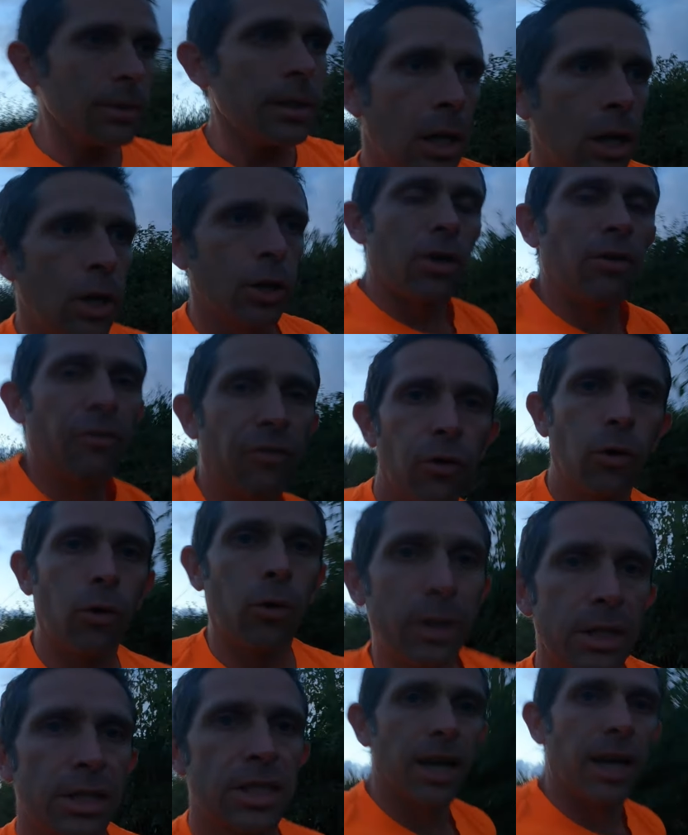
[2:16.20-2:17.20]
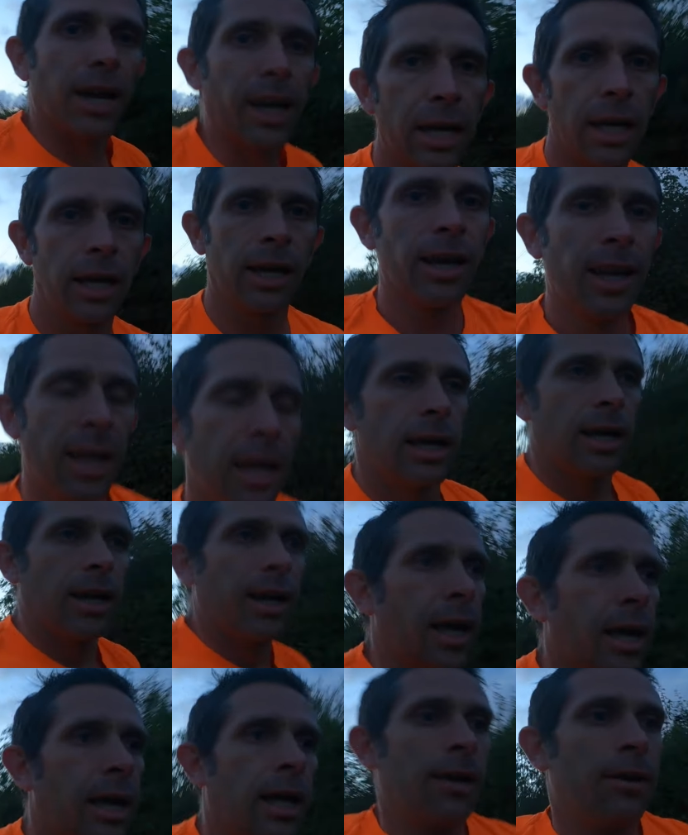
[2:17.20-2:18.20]
Looking forward to
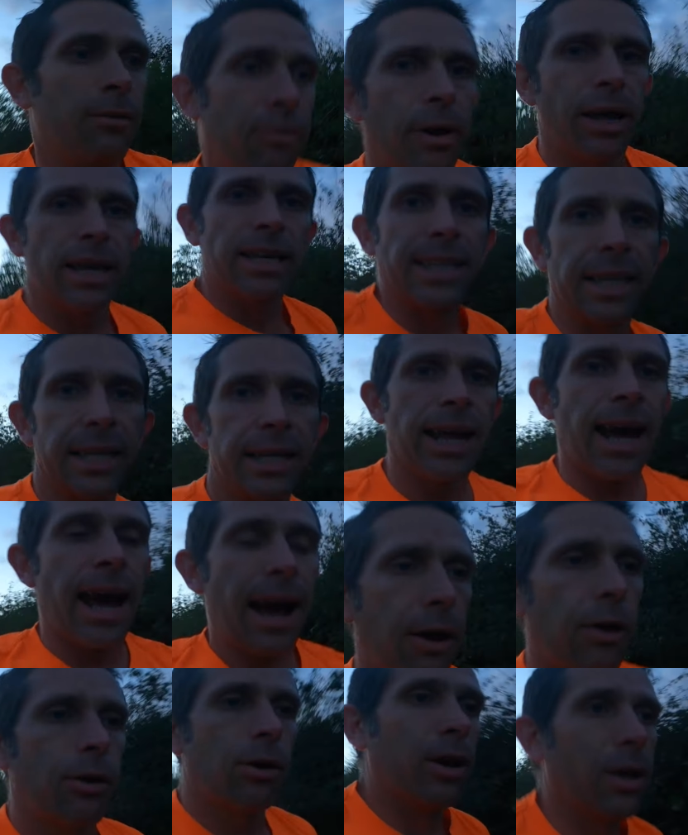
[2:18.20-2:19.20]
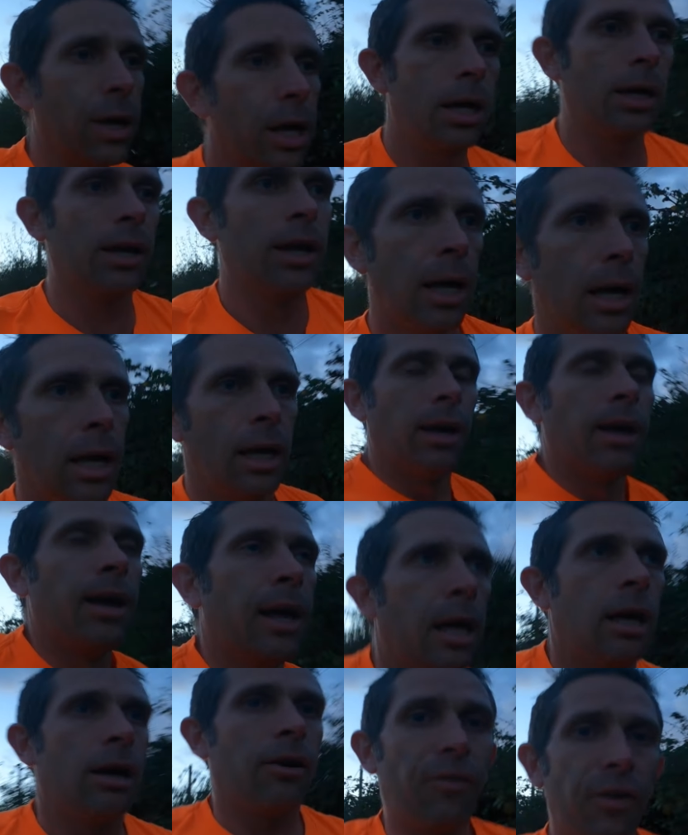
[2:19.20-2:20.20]
racing now.
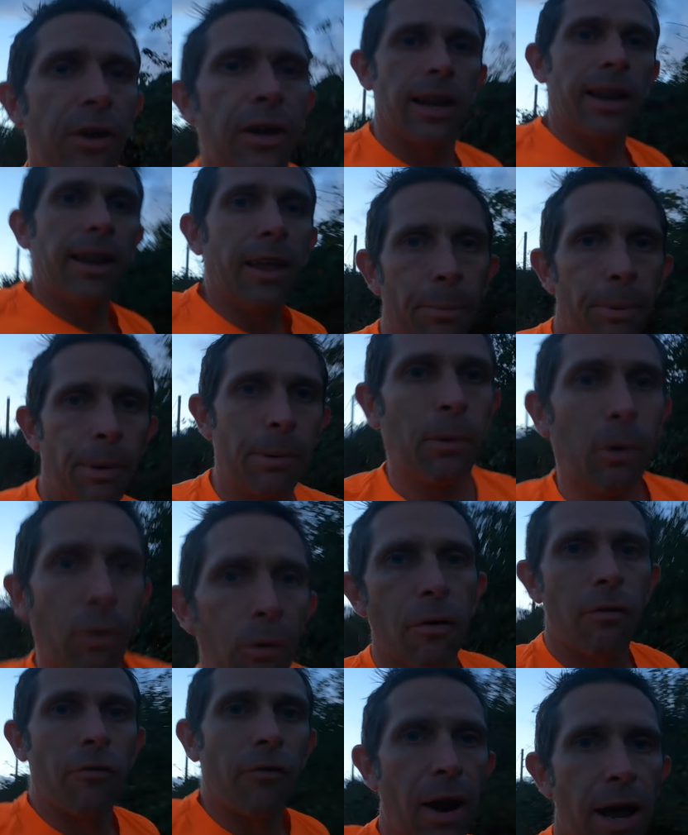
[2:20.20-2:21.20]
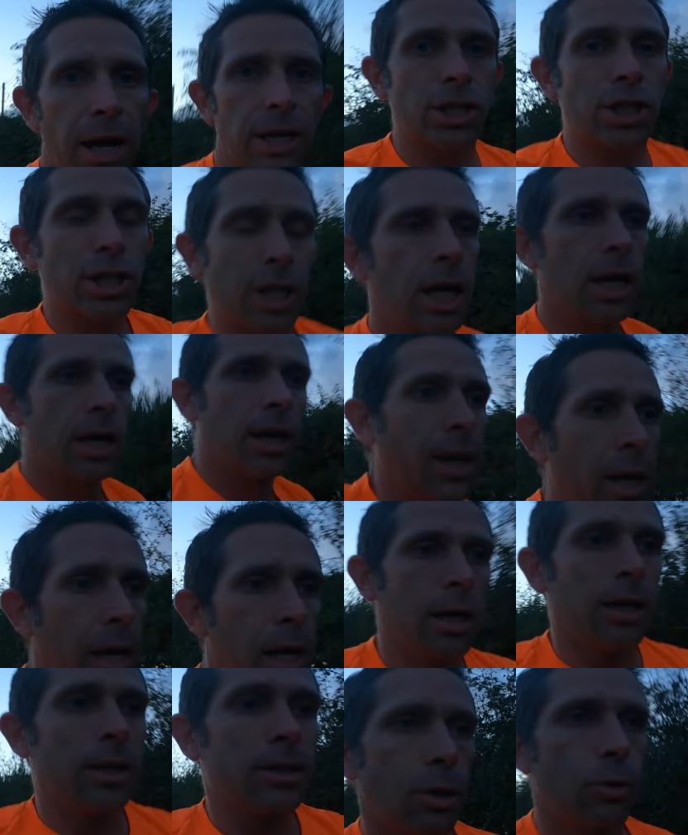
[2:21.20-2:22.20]
I feel a little bit more refreshed
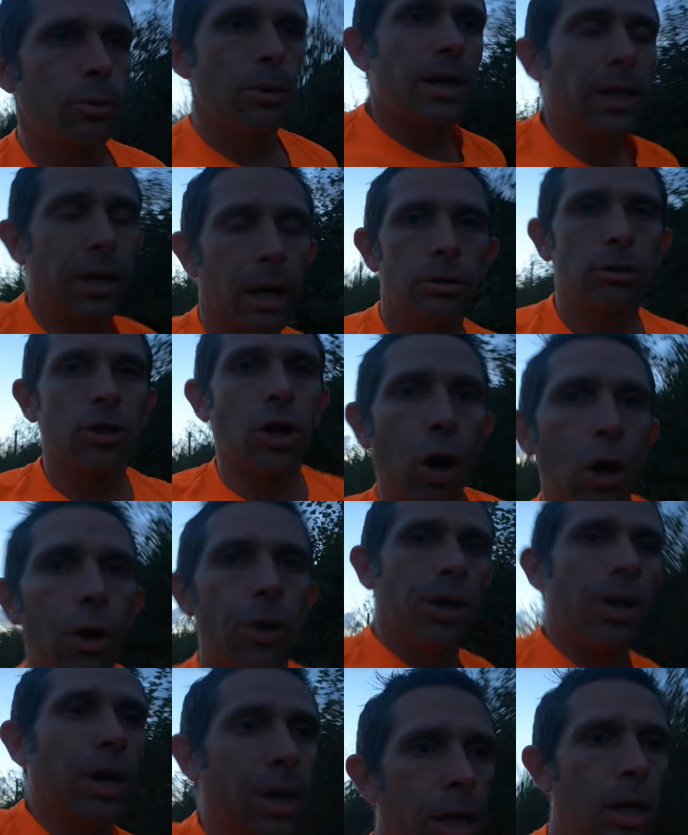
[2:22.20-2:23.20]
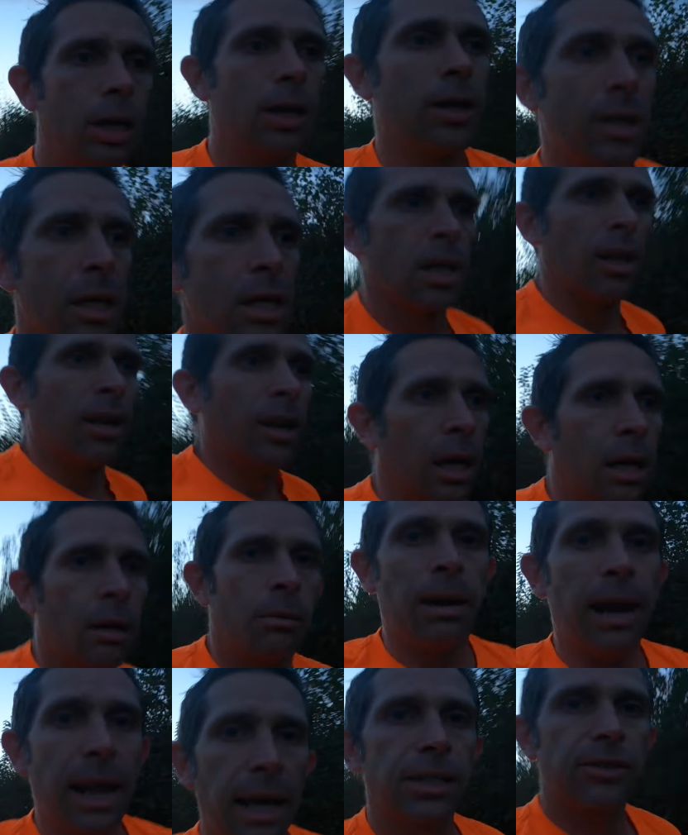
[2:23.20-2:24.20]
as the week goes on.
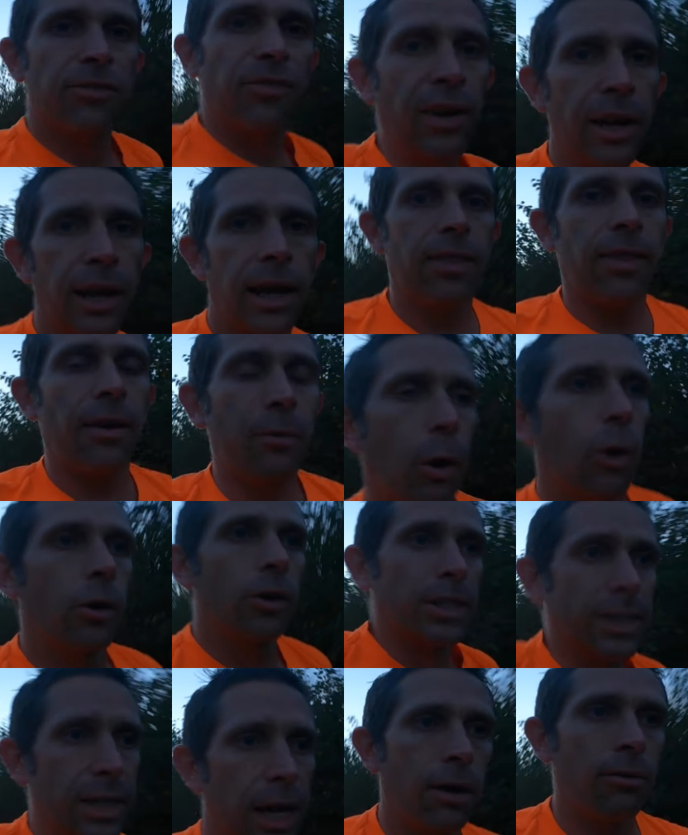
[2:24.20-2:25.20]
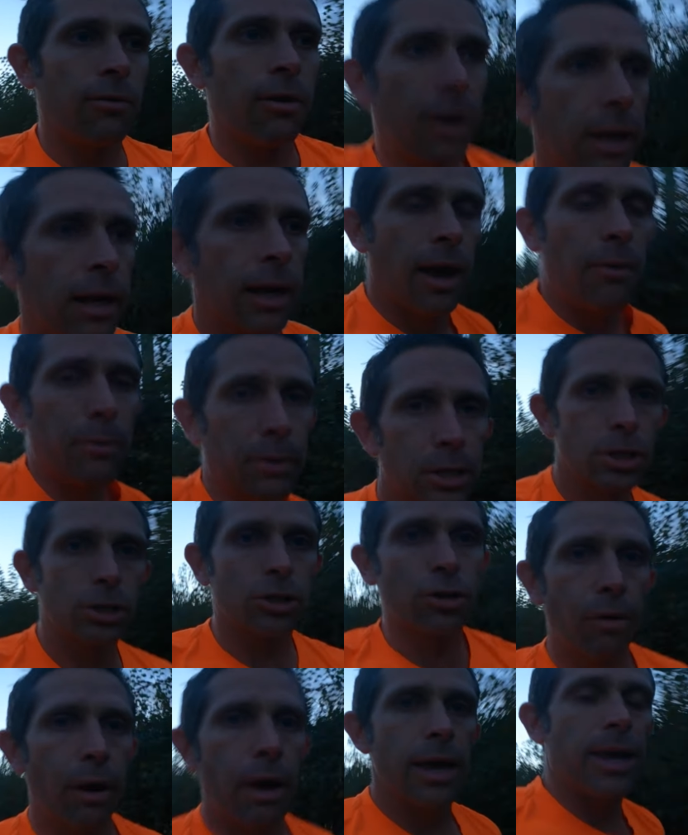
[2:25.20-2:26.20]
My legs feel like they want to start running again, which is
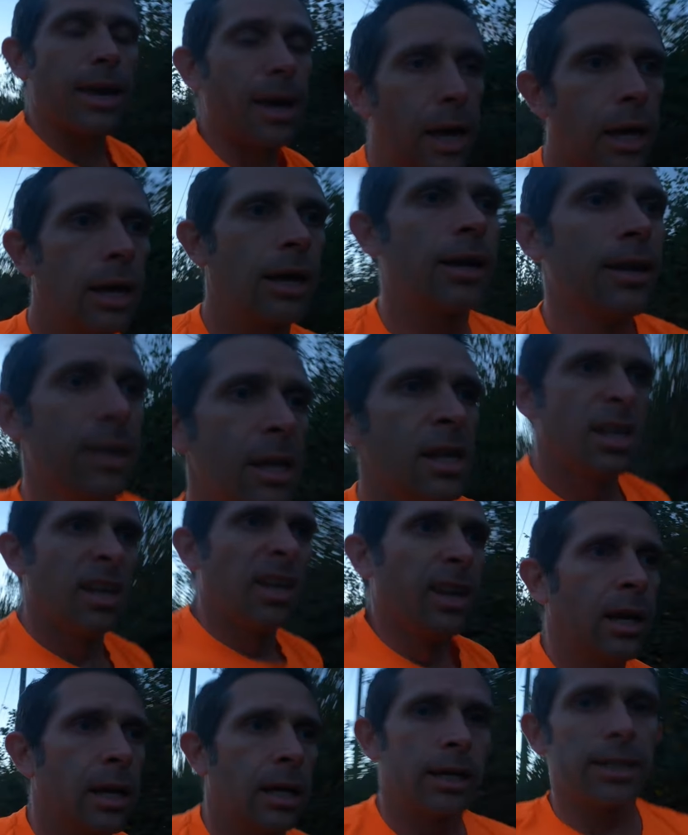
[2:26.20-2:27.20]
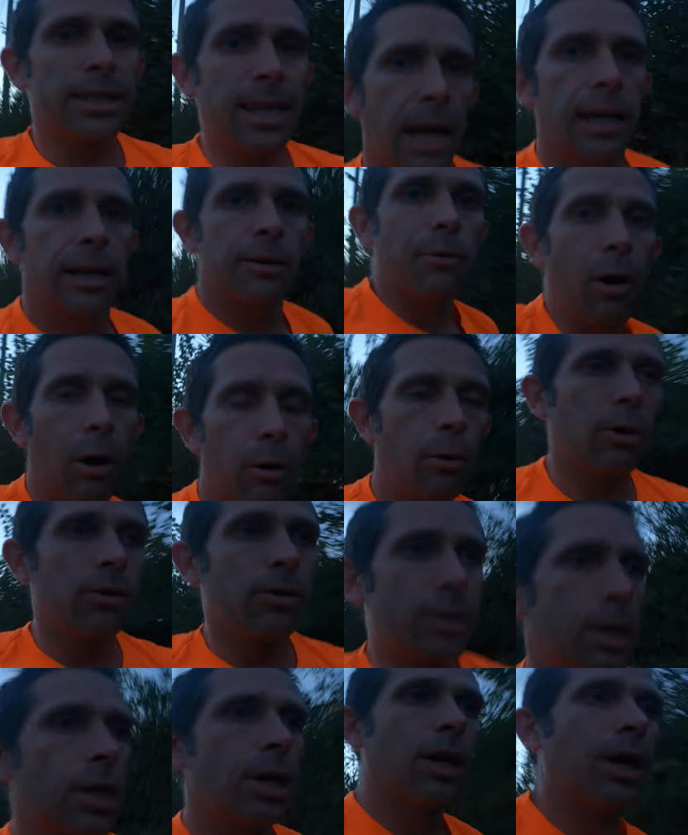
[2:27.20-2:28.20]
great and exactly what I
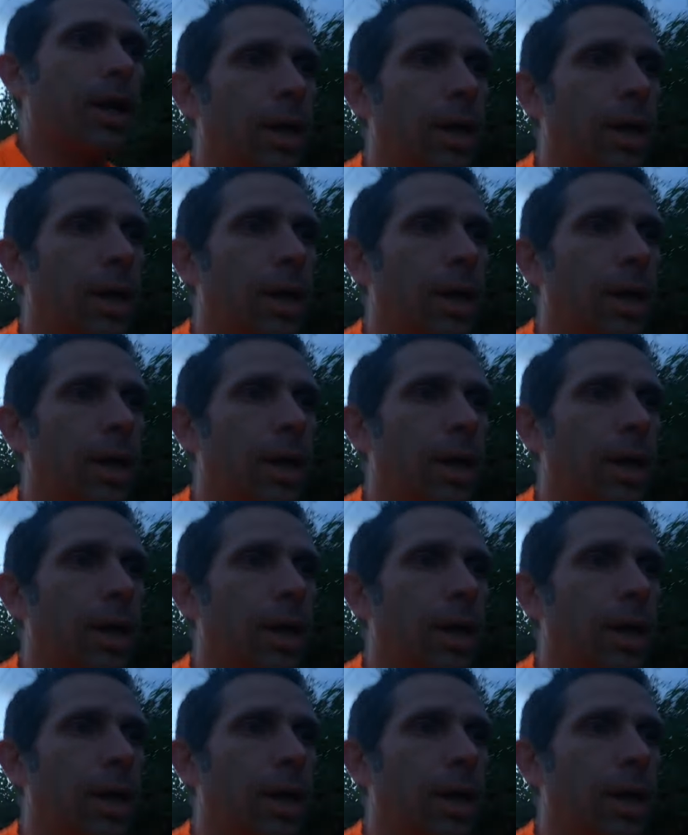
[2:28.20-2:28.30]
want.